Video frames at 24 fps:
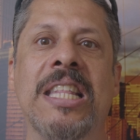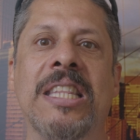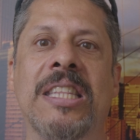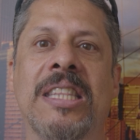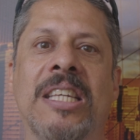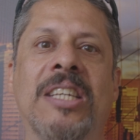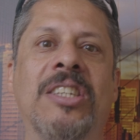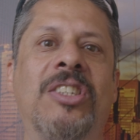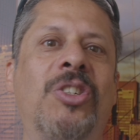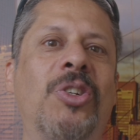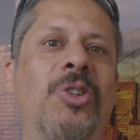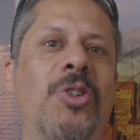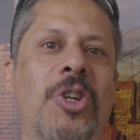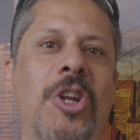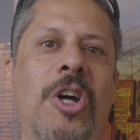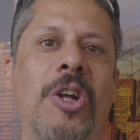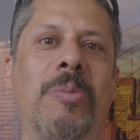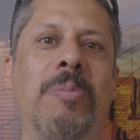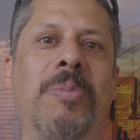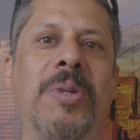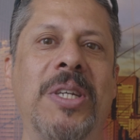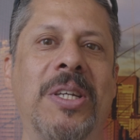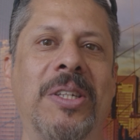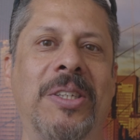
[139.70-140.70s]
this should
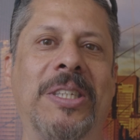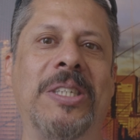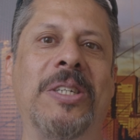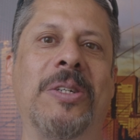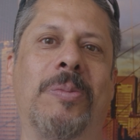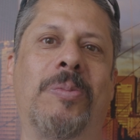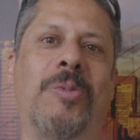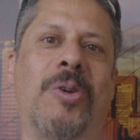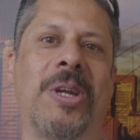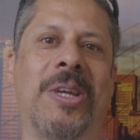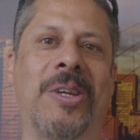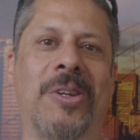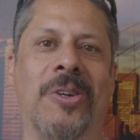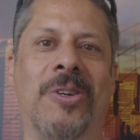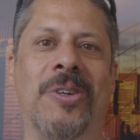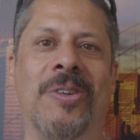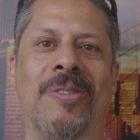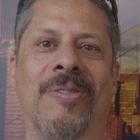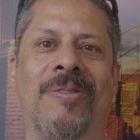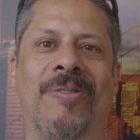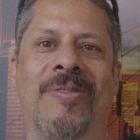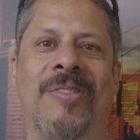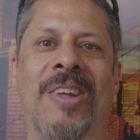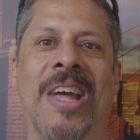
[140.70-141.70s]
not be a deal breaker.
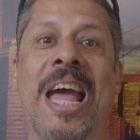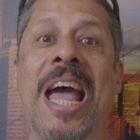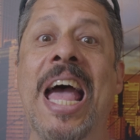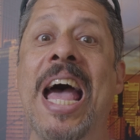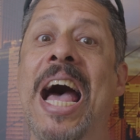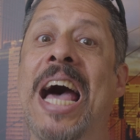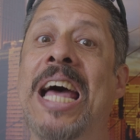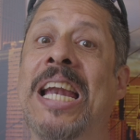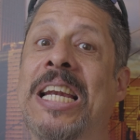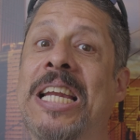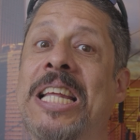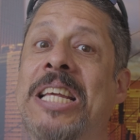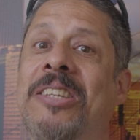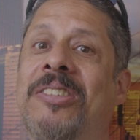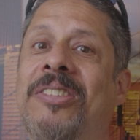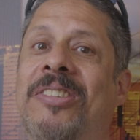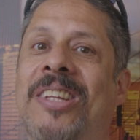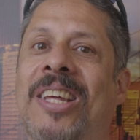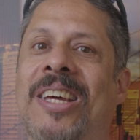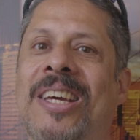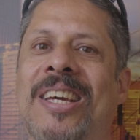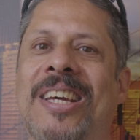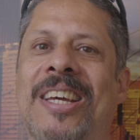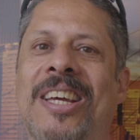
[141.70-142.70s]
At least
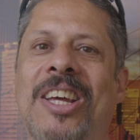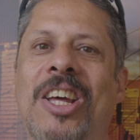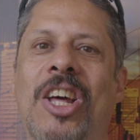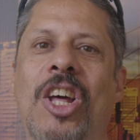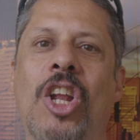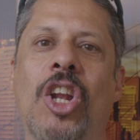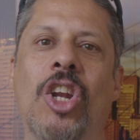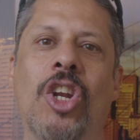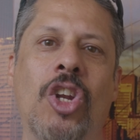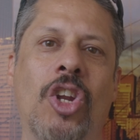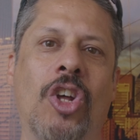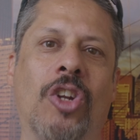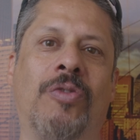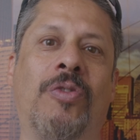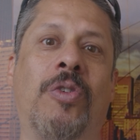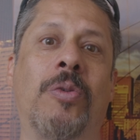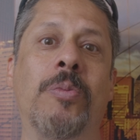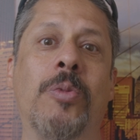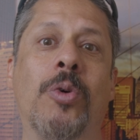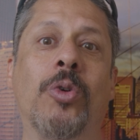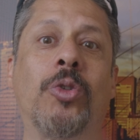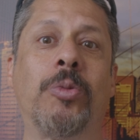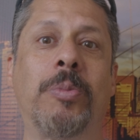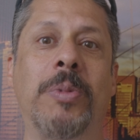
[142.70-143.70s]
not for
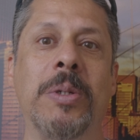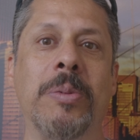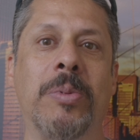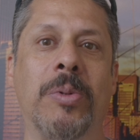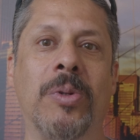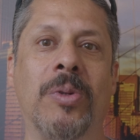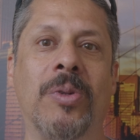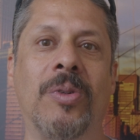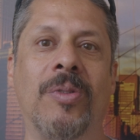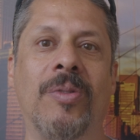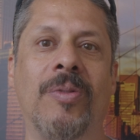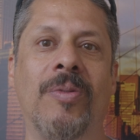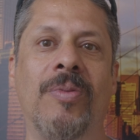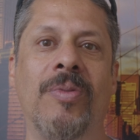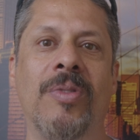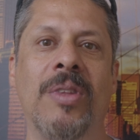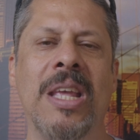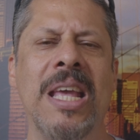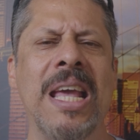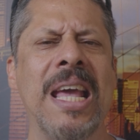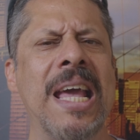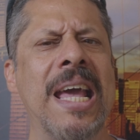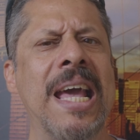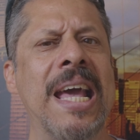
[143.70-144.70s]
most people,
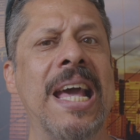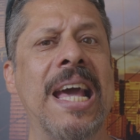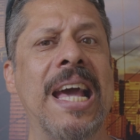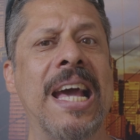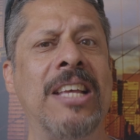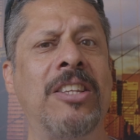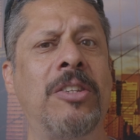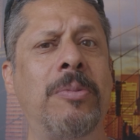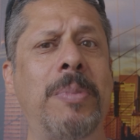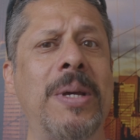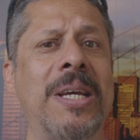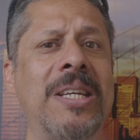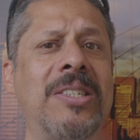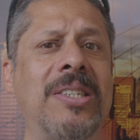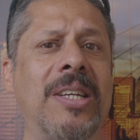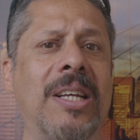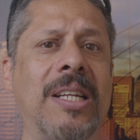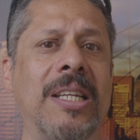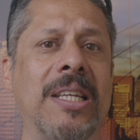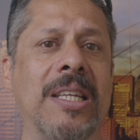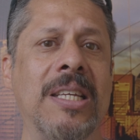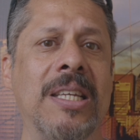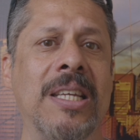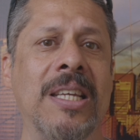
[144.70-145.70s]

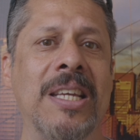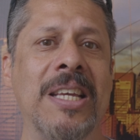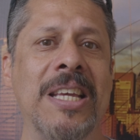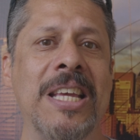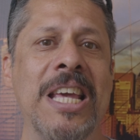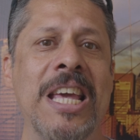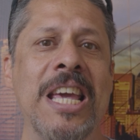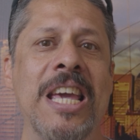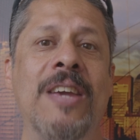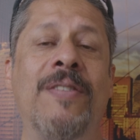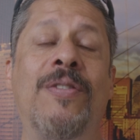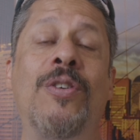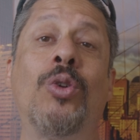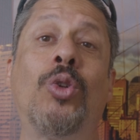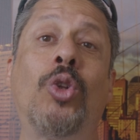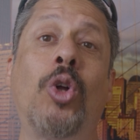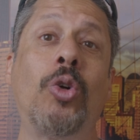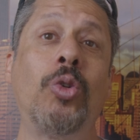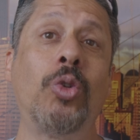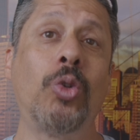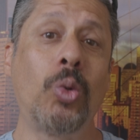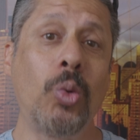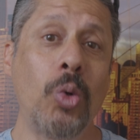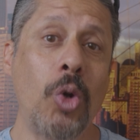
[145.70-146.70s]
especially if you
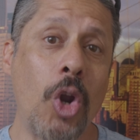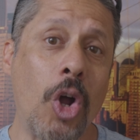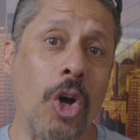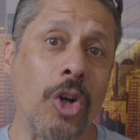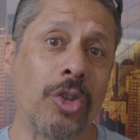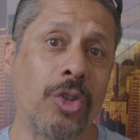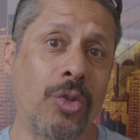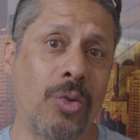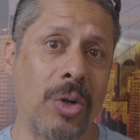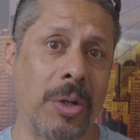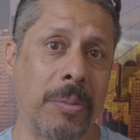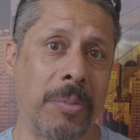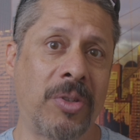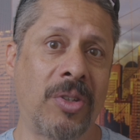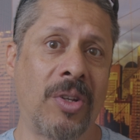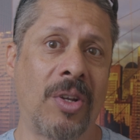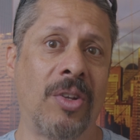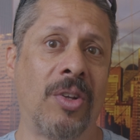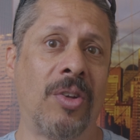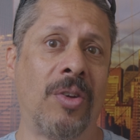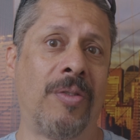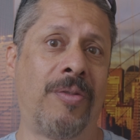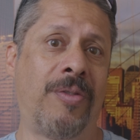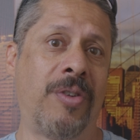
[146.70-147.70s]
don't do long trips
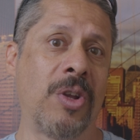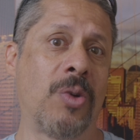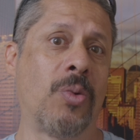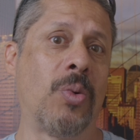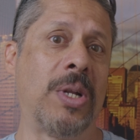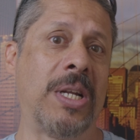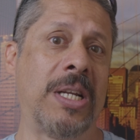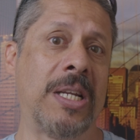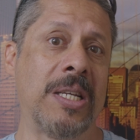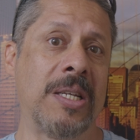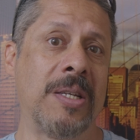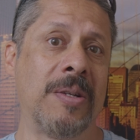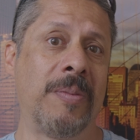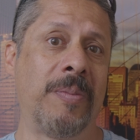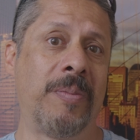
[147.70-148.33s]
frequently.